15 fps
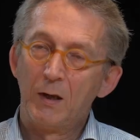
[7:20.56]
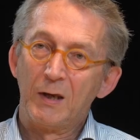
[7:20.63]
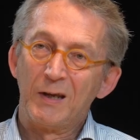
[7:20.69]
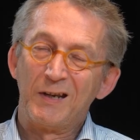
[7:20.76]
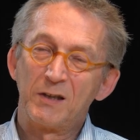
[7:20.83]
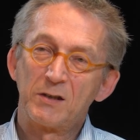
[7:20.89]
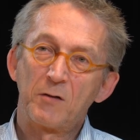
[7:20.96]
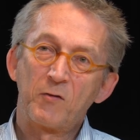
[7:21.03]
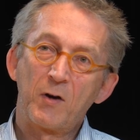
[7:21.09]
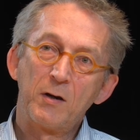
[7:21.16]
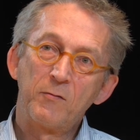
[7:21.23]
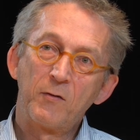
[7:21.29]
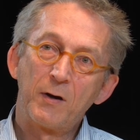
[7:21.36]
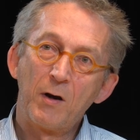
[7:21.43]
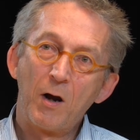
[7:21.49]
Yes, I find
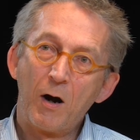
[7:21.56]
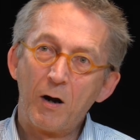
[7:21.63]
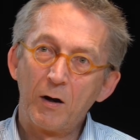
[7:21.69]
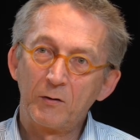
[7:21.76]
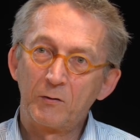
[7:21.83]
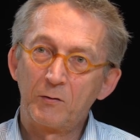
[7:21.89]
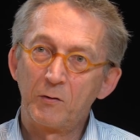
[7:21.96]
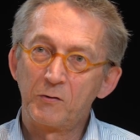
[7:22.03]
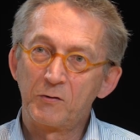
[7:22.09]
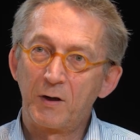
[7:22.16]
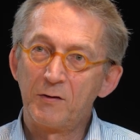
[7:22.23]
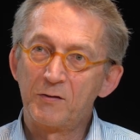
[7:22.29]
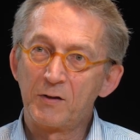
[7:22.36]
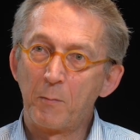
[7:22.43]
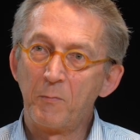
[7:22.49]
it very hard to
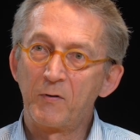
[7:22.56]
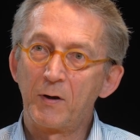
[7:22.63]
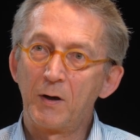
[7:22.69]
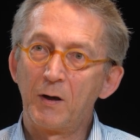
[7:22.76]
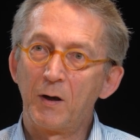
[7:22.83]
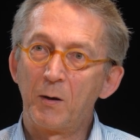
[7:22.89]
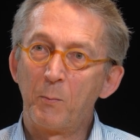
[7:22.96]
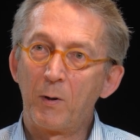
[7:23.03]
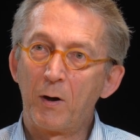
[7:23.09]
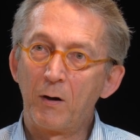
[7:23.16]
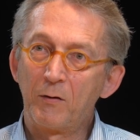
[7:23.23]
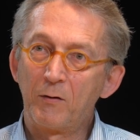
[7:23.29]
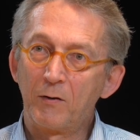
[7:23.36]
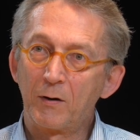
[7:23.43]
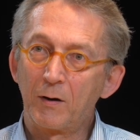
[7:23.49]
say something
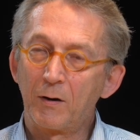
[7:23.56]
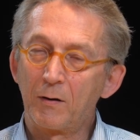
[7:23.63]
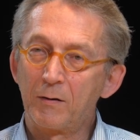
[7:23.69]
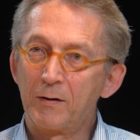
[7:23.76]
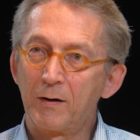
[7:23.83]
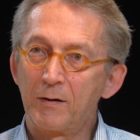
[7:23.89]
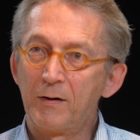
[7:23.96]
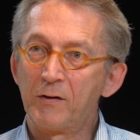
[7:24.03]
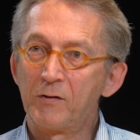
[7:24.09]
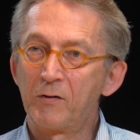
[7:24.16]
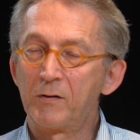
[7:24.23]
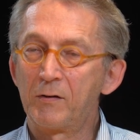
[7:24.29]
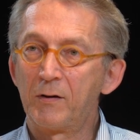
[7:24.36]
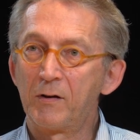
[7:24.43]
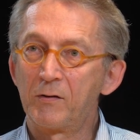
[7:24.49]
about this
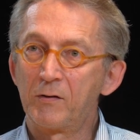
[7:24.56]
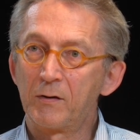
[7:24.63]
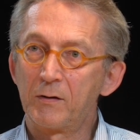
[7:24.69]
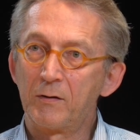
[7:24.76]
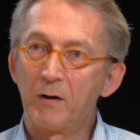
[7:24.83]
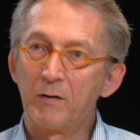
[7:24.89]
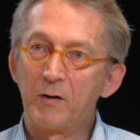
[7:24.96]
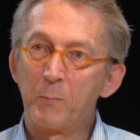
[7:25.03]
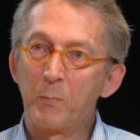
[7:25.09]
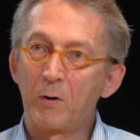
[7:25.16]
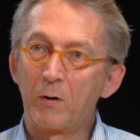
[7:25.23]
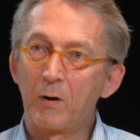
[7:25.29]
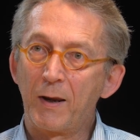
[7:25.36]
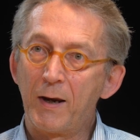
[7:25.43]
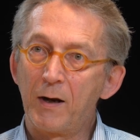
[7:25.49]
is a
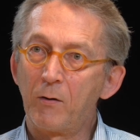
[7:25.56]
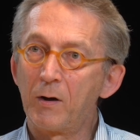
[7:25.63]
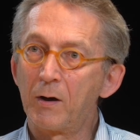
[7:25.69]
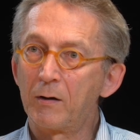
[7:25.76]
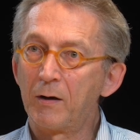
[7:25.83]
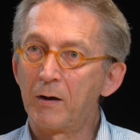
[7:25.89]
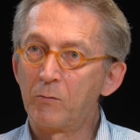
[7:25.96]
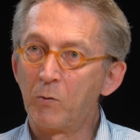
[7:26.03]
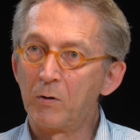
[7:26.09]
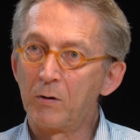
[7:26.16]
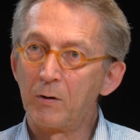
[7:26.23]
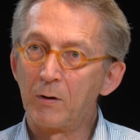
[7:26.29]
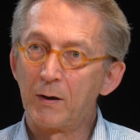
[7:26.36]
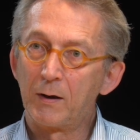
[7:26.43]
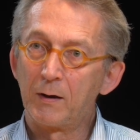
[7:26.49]
typical area that
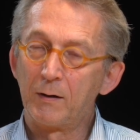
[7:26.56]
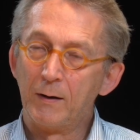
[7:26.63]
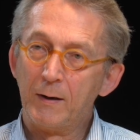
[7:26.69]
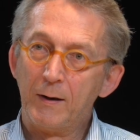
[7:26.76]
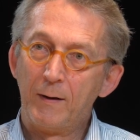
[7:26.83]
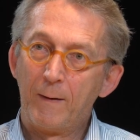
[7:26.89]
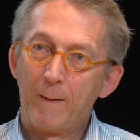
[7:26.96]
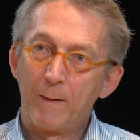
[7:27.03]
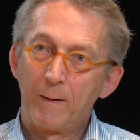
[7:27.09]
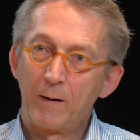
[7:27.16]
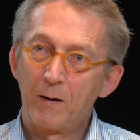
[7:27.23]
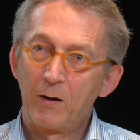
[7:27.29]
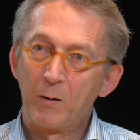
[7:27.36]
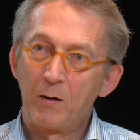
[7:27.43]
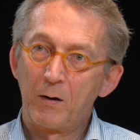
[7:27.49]
will
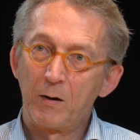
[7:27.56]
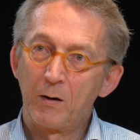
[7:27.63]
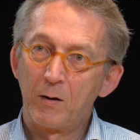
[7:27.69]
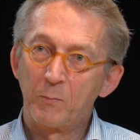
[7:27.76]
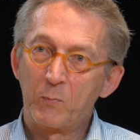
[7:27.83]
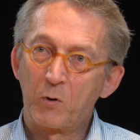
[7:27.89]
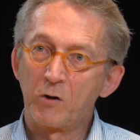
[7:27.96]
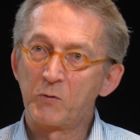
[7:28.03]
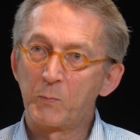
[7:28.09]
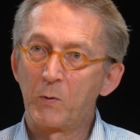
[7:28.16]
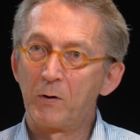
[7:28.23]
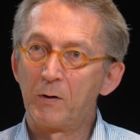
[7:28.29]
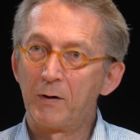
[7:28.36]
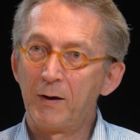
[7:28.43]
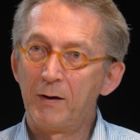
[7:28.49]

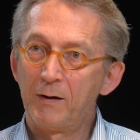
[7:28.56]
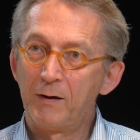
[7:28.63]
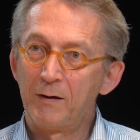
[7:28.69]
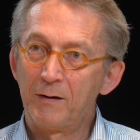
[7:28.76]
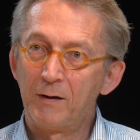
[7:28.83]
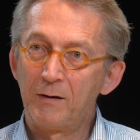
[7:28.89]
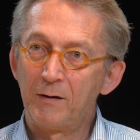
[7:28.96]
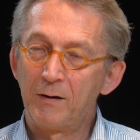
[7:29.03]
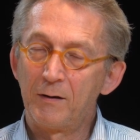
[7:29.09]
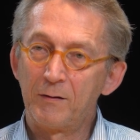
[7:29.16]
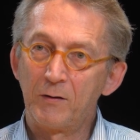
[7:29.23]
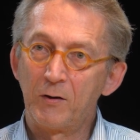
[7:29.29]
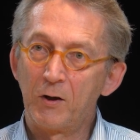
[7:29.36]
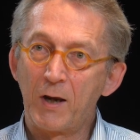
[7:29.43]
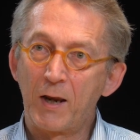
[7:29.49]
prosper
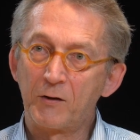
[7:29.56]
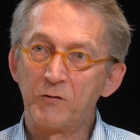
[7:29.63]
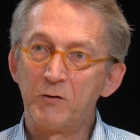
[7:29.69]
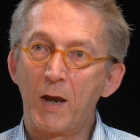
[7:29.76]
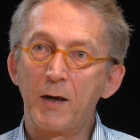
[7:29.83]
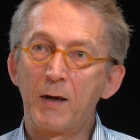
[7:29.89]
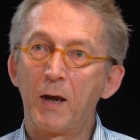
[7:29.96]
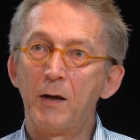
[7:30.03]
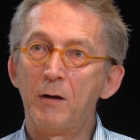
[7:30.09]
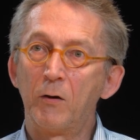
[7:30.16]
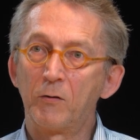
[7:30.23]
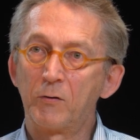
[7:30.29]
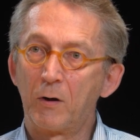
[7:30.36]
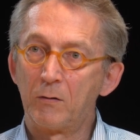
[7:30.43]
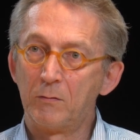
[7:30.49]
in the next decade
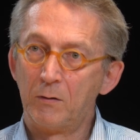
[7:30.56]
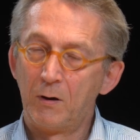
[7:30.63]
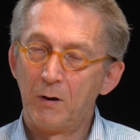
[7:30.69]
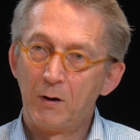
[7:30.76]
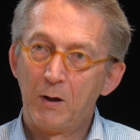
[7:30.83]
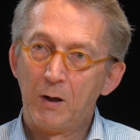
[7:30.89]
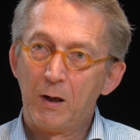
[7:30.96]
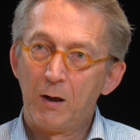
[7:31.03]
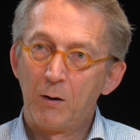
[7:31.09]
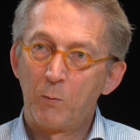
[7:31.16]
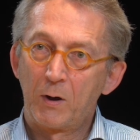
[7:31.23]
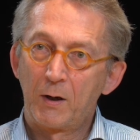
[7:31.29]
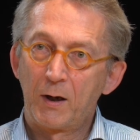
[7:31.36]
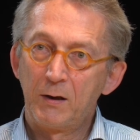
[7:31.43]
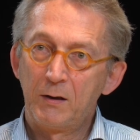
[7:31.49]
or so.
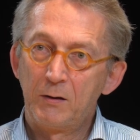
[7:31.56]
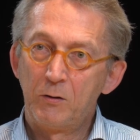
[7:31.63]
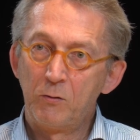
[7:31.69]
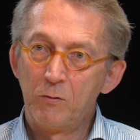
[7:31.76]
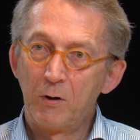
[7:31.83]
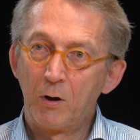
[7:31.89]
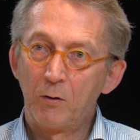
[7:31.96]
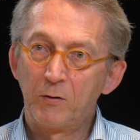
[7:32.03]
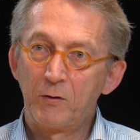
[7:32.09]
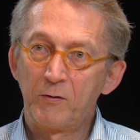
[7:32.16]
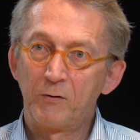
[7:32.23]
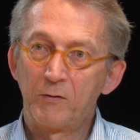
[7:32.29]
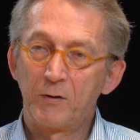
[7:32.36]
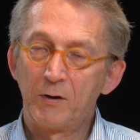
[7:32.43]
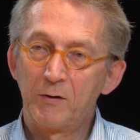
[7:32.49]
What I do
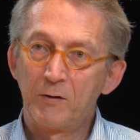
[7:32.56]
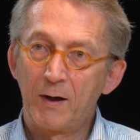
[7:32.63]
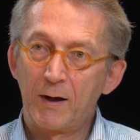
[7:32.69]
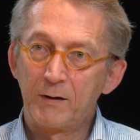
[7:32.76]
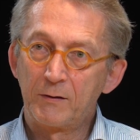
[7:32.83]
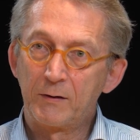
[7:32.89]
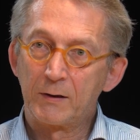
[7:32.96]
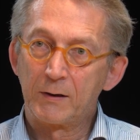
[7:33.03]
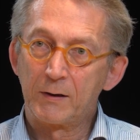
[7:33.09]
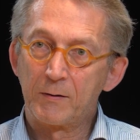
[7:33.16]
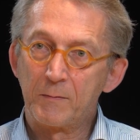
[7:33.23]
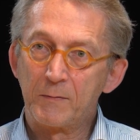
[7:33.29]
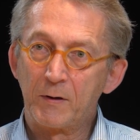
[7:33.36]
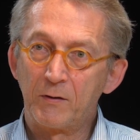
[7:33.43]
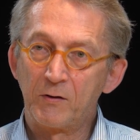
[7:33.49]
notice is that
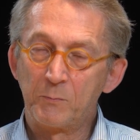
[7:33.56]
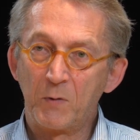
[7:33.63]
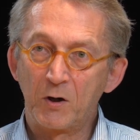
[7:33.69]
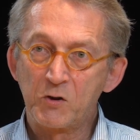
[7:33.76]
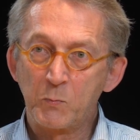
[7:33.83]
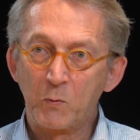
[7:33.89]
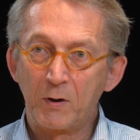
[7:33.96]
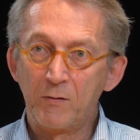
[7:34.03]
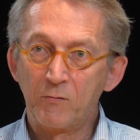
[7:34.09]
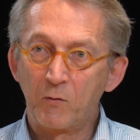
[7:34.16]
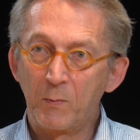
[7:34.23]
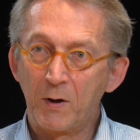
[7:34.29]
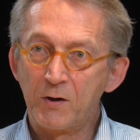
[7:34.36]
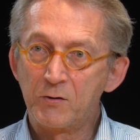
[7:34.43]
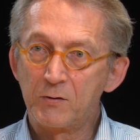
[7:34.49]
there is much more
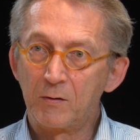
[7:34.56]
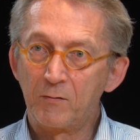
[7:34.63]
information